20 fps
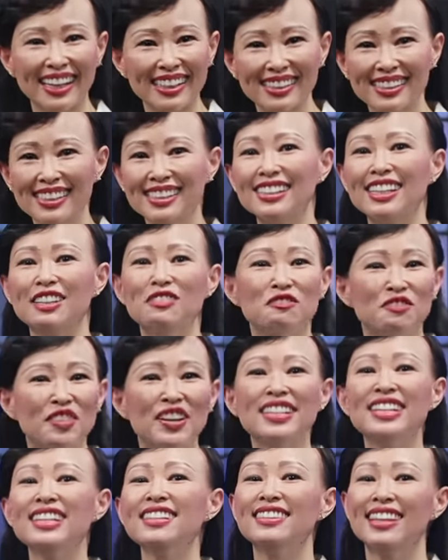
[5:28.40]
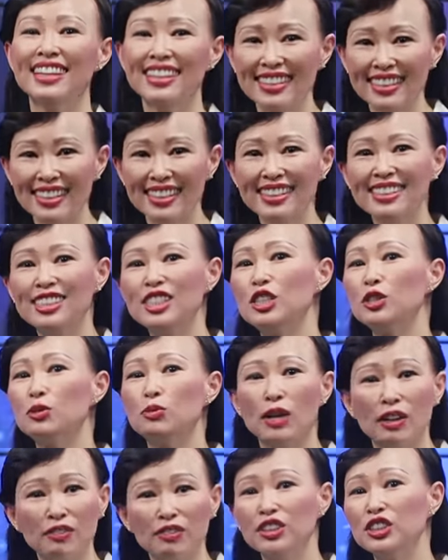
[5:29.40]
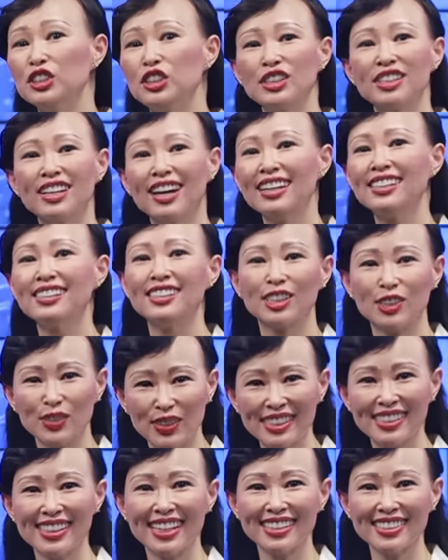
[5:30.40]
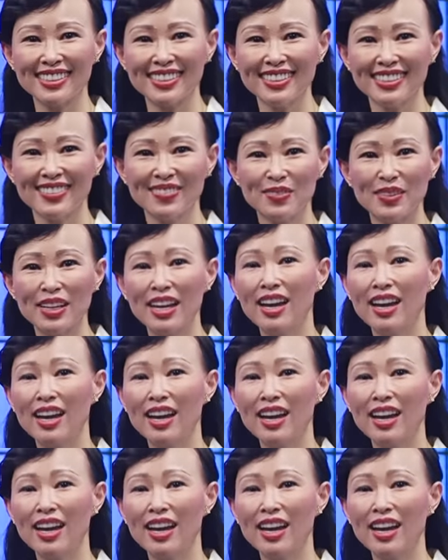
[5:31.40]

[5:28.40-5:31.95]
access and funding they need to revolutionize the grid sector?